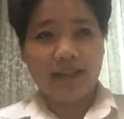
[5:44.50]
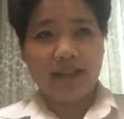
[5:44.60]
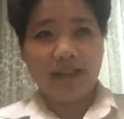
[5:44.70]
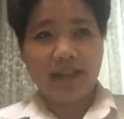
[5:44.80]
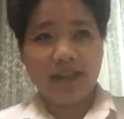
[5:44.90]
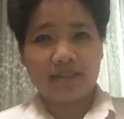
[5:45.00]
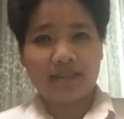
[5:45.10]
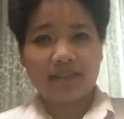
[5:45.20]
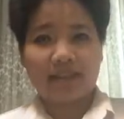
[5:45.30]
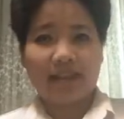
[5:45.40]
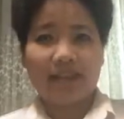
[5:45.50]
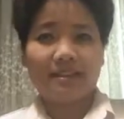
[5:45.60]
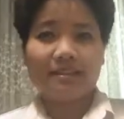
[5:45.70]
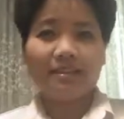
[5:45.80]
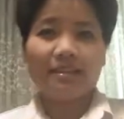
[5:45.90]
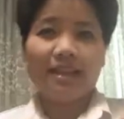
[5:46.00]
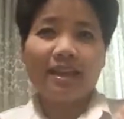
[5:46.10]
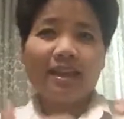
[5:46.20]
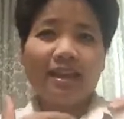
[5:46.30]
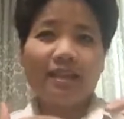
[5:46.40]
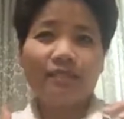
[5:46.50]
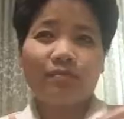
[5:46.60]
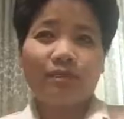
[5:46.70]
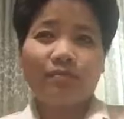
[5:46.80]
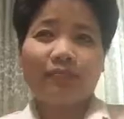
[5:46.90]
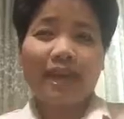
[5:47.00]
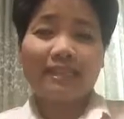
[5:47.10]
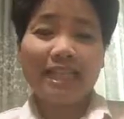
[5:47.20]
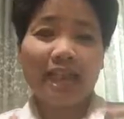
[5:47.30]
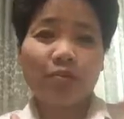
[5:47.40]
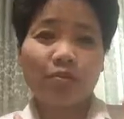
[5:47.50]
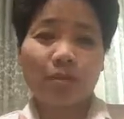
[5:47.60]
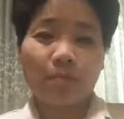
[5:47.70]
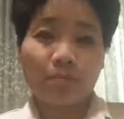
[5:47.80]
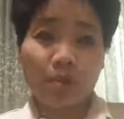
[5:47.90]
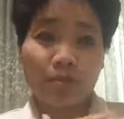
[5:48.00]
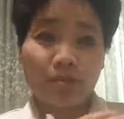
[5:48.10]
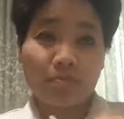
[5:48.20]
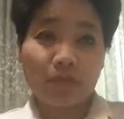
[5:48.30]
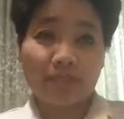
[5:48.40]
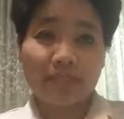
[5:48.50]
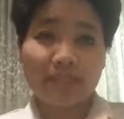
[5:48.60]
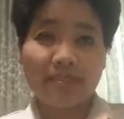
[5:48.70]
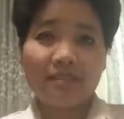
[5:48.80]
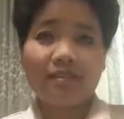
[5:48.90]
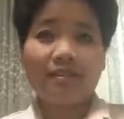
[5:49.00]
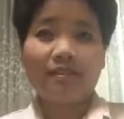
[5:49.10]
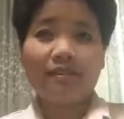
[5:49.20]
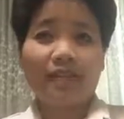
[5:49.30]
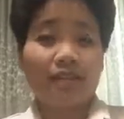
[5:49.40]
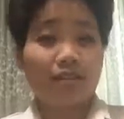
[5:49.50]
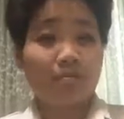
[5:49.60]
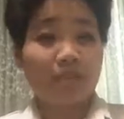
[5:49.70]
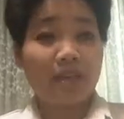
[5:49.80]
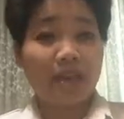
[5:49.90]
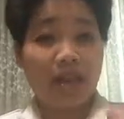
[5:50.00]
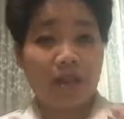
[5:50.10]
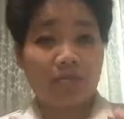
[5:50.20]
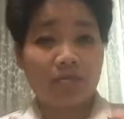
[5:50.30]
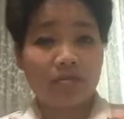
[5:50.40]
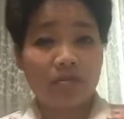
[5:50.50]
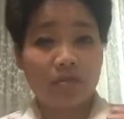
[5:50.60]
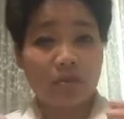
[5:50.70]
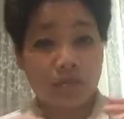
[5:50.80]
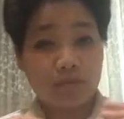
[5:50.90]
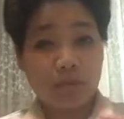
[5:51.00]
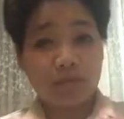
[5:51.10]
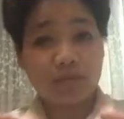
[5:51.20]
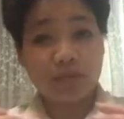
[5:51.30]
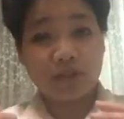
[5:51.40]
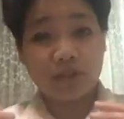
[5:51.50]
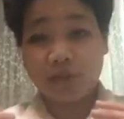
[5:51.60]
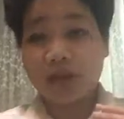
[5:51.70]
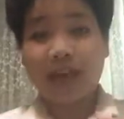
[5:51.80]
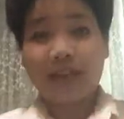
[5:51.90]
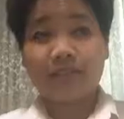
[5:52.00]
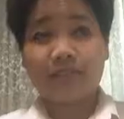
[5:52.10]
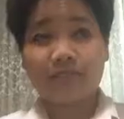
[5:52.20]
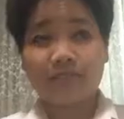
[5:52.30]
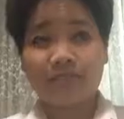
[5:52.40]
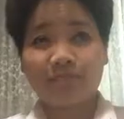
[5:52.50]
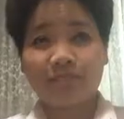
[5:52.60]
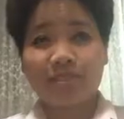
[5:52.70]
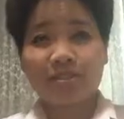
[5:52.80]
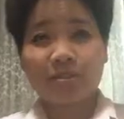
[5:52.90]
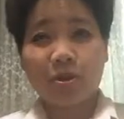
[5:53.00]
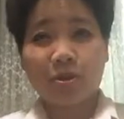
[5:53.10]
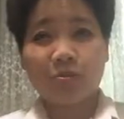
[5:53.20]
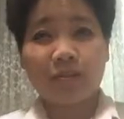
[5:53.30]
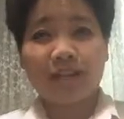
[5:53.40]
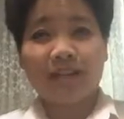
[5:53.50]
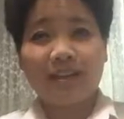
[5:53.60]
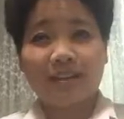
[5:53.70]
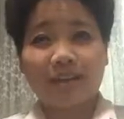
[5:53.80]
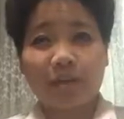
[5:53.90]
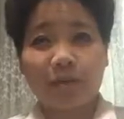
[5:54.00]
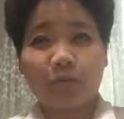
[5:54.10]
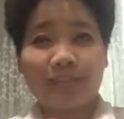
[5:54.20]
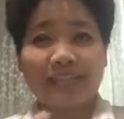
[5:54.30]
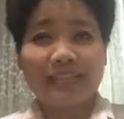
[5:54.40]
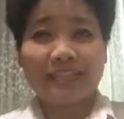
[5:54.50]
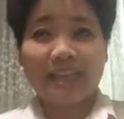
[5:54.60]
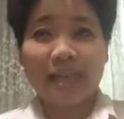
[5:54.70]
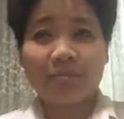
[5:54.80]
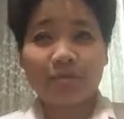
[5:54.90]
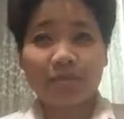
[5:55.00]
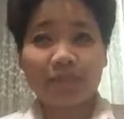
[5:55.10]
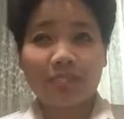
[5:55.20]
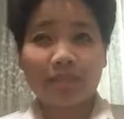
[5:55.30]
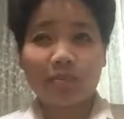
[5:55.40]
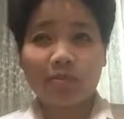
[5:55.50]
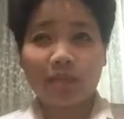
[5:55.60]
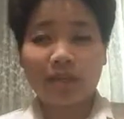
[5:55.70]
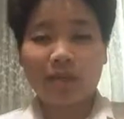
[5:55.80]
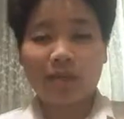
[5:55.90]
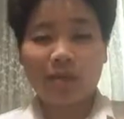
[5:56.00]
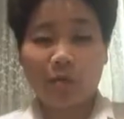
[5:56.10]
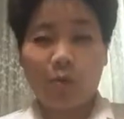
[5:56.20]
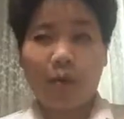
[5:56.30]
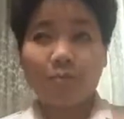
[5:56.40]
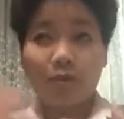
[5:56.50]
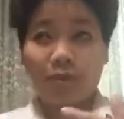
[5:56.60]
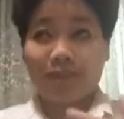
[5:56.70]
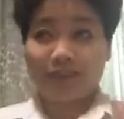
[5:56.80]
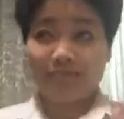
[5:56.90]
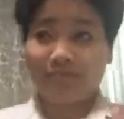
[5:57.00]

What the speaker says: And that is, if that's how you approach your business, that should be how you approach your life. So, the next time you see me doing one more thing,